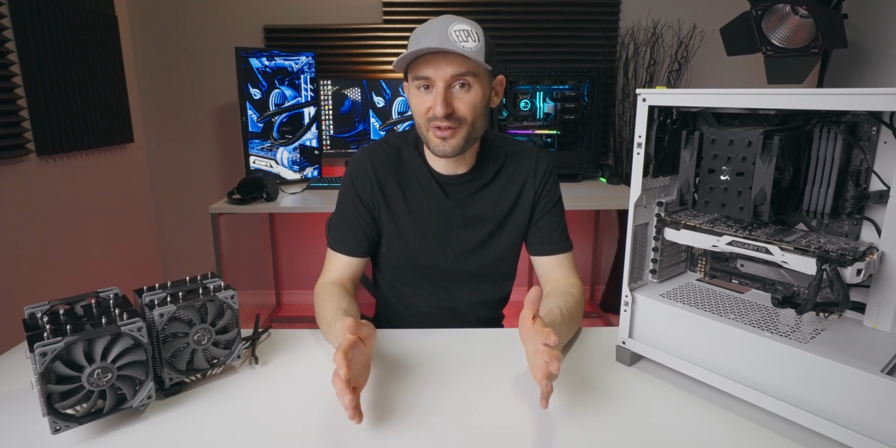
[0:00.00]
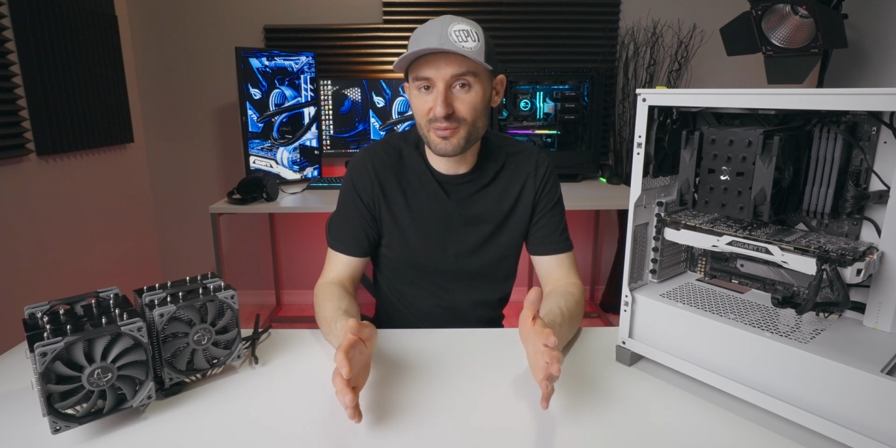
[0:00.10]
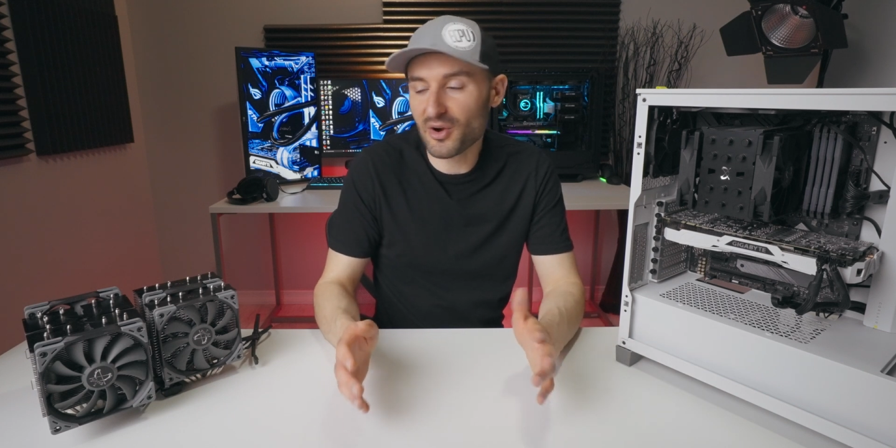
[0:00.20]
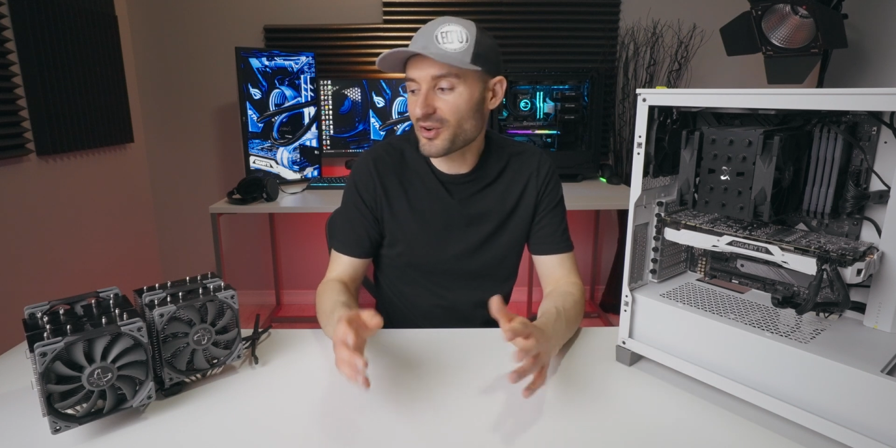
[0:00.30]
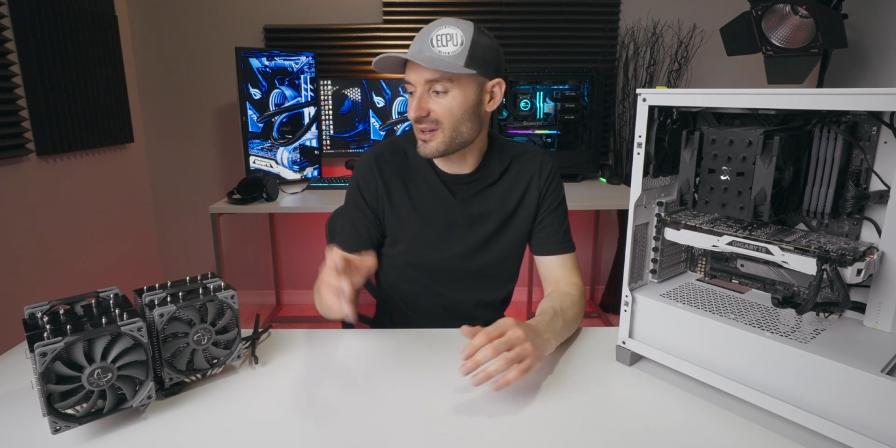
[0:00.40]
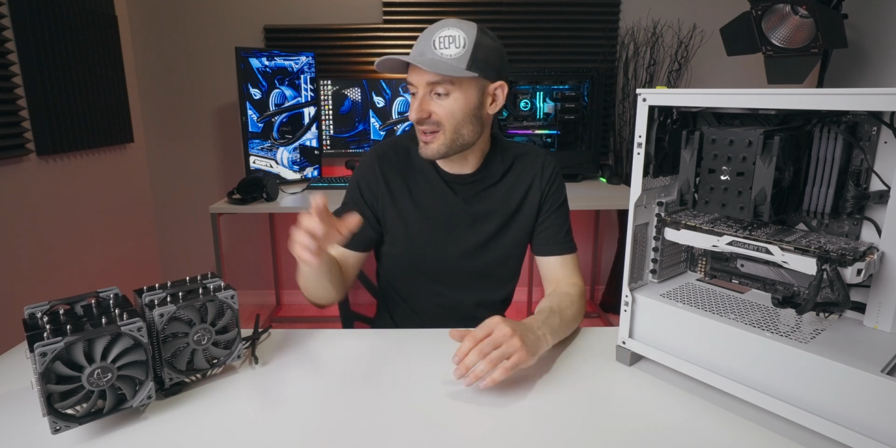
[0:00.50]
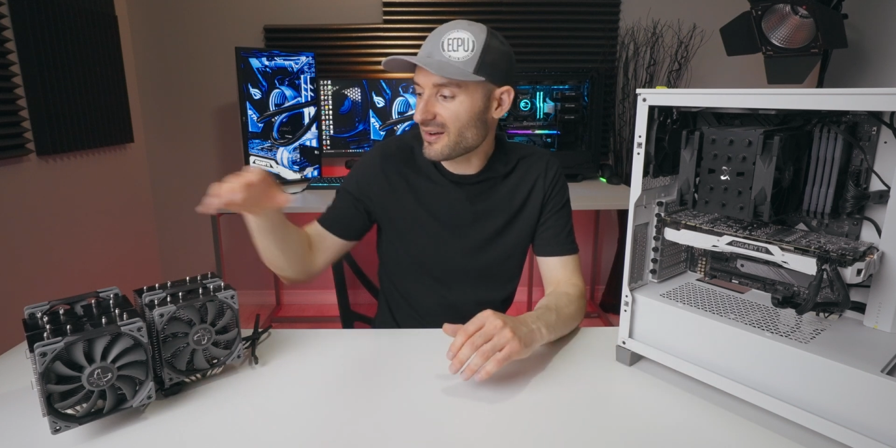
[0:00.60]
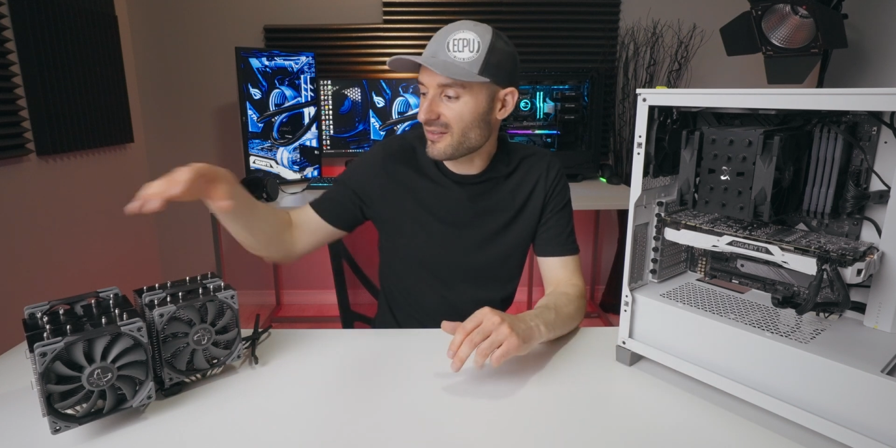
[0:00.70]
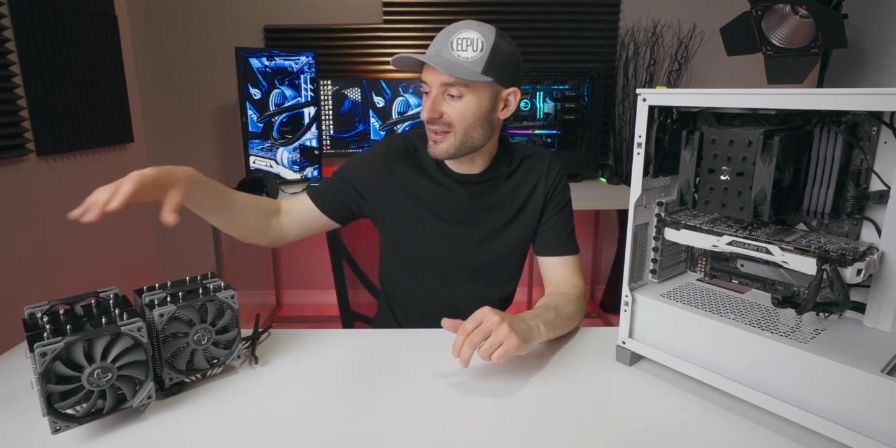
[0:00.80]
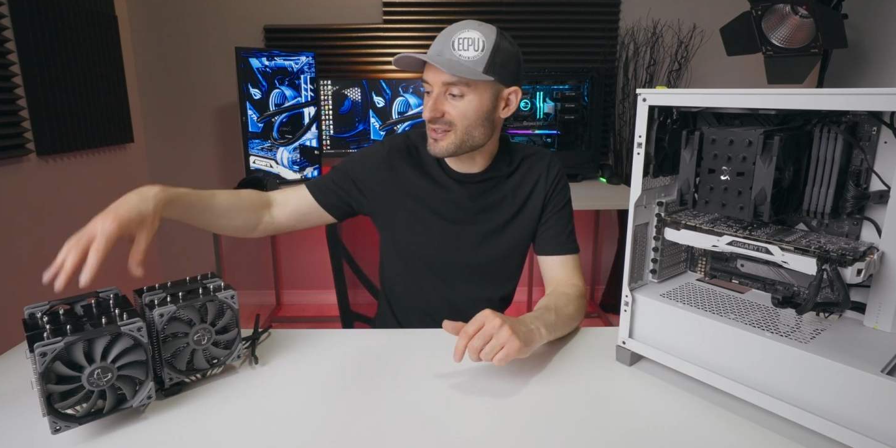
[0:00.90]
on the market,
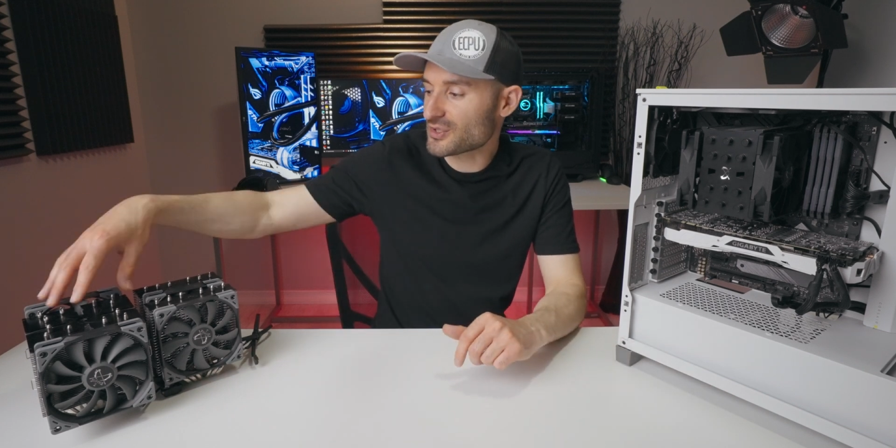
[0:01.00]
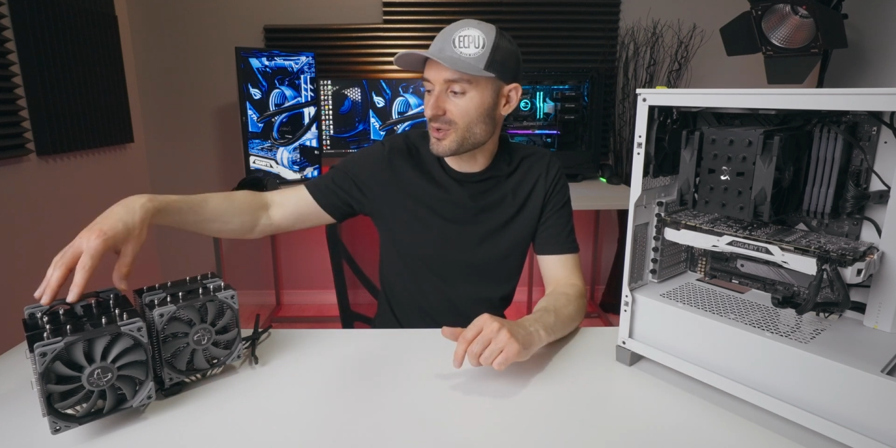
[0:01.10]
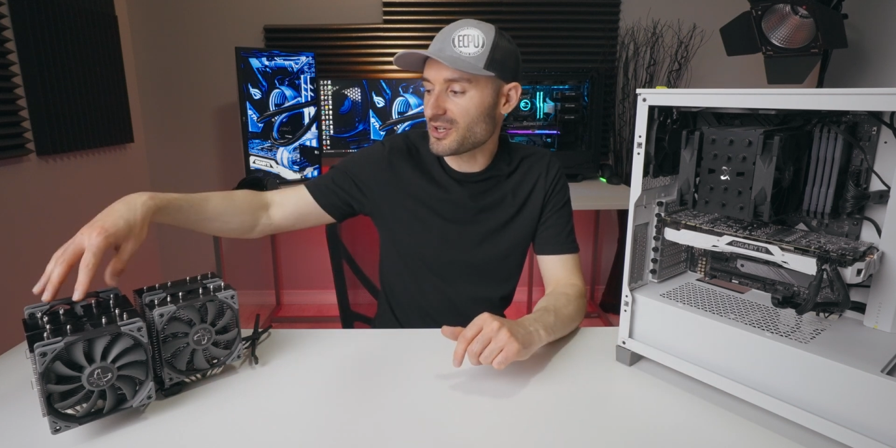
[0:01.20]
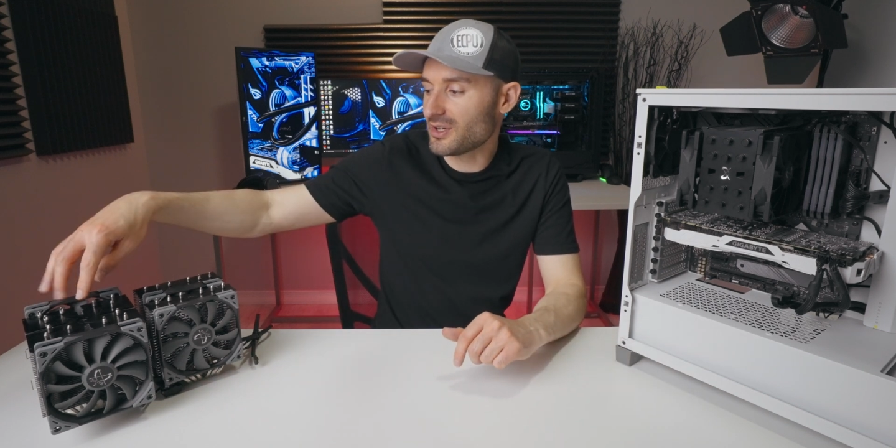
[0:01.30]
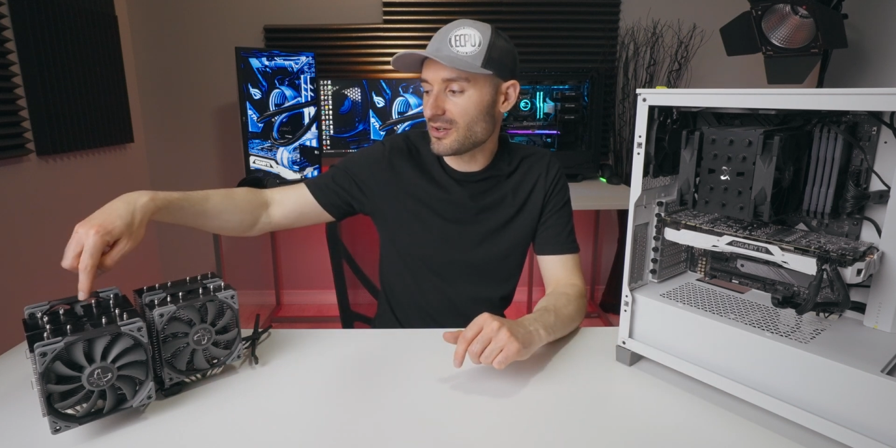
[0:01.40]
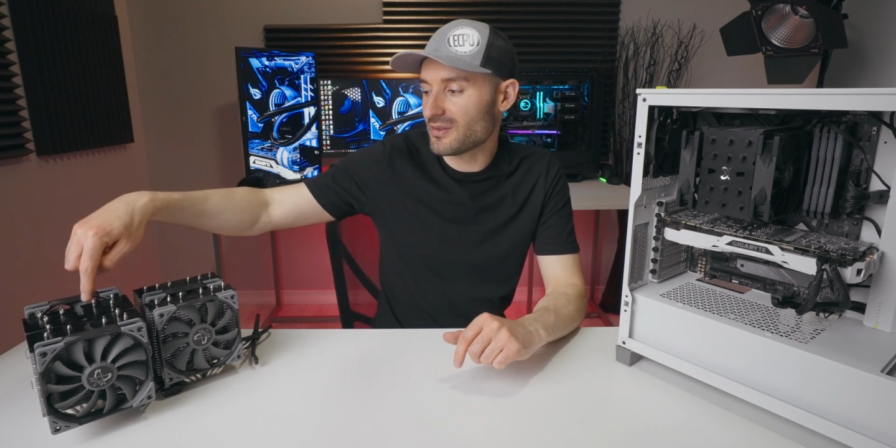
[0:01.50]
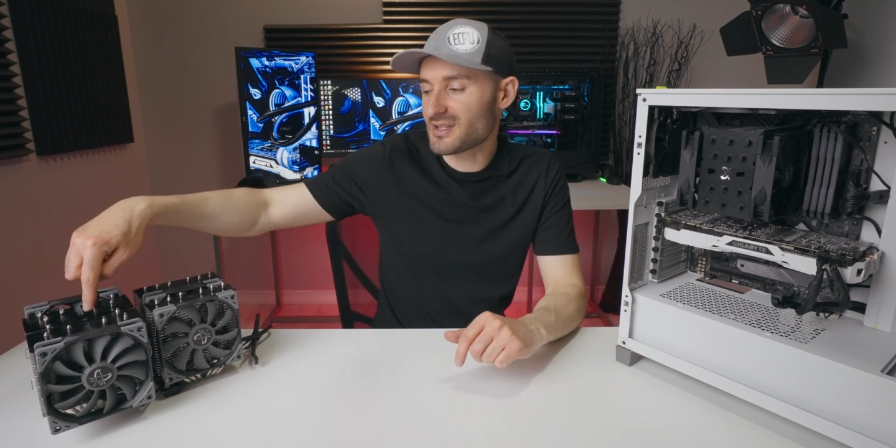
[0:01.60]
kind of like this one here.